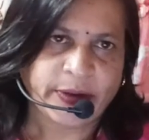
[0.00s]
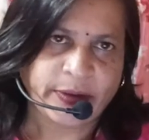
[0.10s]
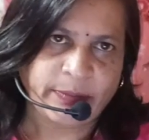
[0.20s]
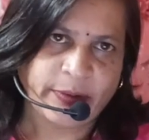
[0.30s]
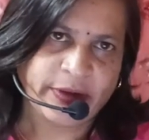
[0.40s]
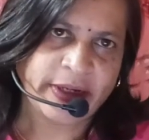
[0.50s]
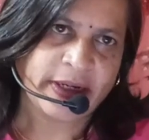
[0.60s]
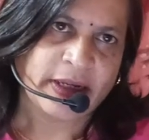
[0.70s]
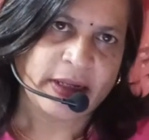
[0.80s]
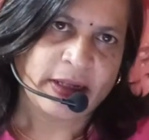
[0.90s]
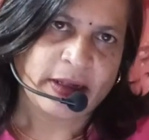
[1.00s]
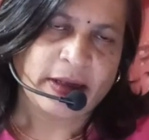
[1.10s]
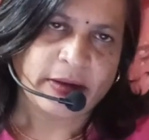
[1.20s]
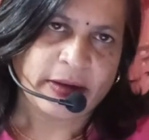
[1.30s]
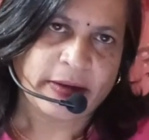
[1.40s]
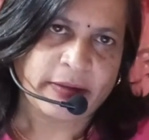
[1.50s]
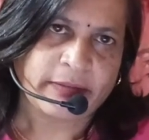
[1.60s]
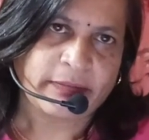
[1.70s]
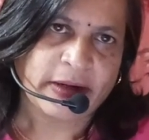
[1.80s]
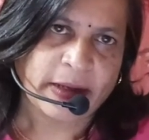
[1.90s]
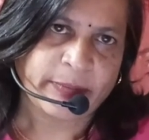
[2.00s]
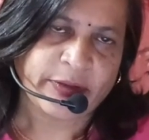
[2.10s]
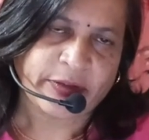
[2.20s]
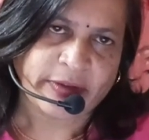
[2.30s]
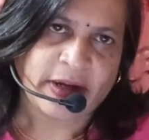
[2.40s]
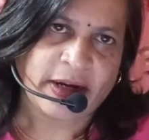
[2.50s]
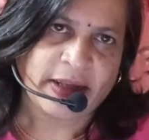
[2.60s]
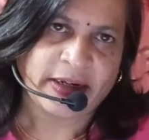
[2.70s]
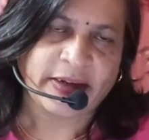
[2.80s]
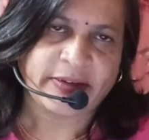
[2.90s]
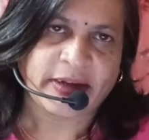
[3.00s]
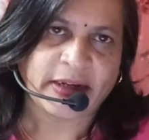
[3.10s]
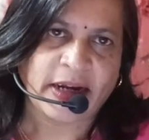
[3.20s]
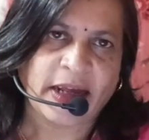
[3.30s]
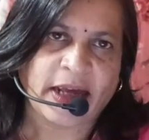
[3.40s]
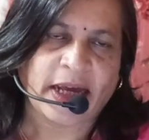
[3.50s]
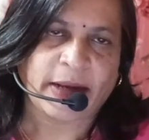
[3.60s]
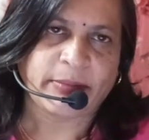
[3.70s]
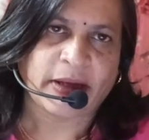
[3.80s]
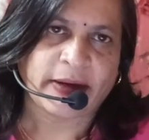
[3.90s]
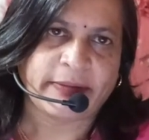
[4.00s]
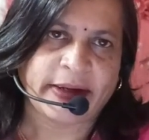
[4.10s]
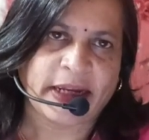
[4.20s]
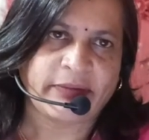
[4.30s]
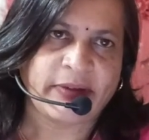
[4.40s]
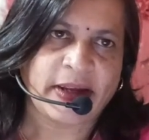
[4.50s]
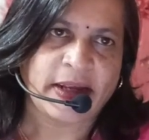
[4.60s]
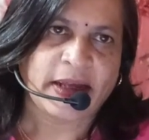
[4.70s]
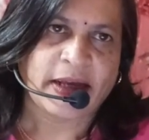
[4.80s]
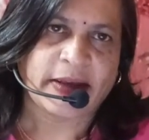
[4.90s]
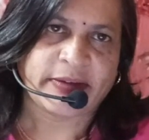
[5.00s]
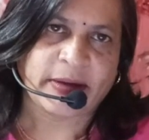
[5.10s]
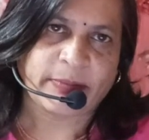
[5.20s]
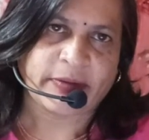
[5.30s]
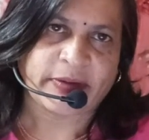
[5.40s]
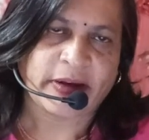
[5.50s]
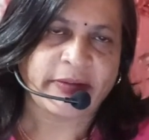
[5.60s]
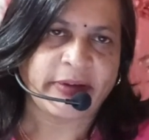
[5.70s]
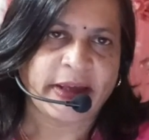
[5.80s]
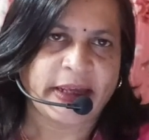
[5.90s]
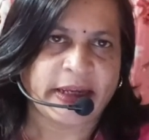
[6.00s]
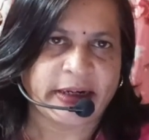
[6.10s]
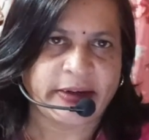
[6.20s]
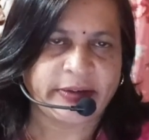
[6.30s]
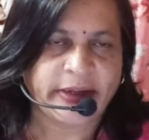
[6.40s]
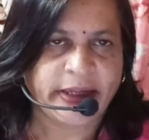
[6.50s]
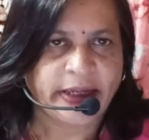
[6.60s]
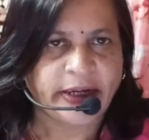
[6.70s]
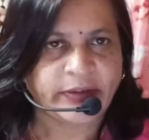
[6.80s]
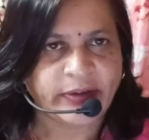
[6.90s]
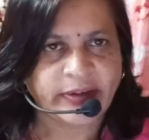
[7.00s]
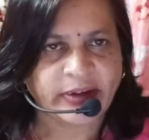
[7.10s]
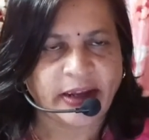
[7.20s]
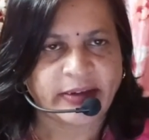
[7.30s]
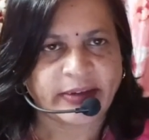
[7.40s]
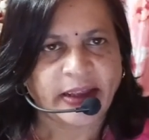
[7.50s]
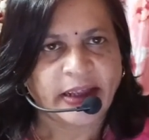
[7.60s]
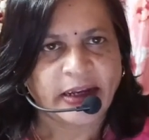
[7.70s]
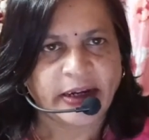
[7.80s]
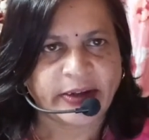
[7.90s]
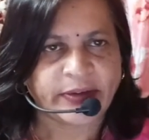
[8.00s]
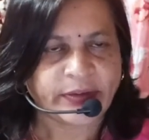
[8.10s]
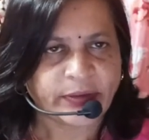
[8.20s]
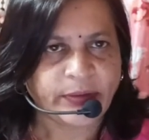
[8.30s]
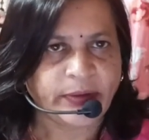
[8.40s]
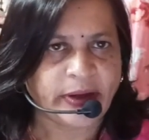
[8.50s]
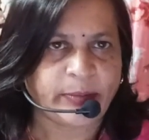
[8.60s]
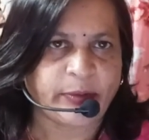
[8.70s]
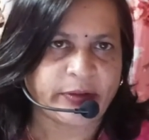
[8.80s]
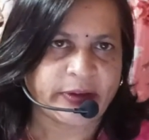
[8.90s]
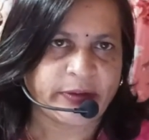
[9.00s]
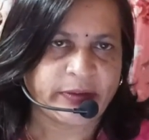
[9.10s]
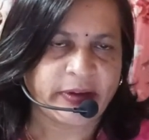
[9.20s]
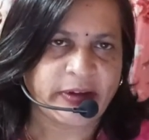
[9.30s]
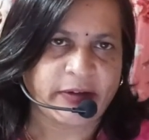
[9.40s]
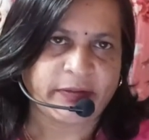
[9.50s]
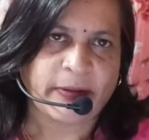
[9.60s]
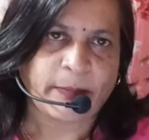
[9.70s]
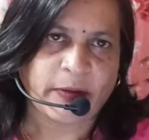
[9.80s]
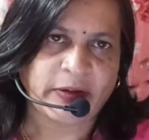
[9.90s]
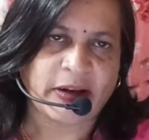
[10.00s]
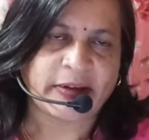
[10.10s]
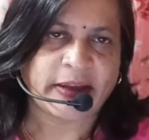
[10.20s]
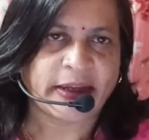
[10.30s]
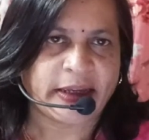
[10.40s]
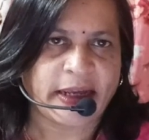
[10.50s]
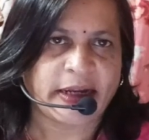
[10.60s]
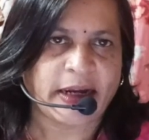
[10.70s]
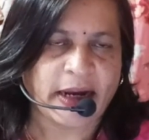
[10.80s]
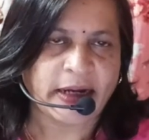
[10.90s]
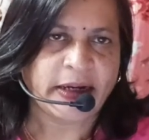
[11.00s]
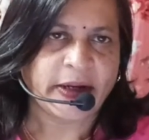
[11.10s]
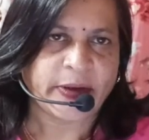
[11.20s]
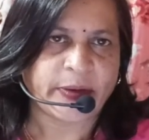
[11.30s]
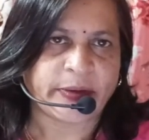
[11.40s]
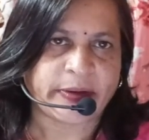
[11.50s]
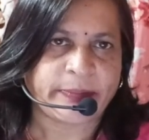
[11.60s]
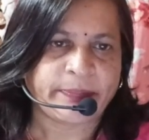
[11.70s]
Good morning. Welcome to Sasarala English channel. I am Nagavani Envi, Assistant Professor of English. In today's class, let us know about the usage of modals can and could.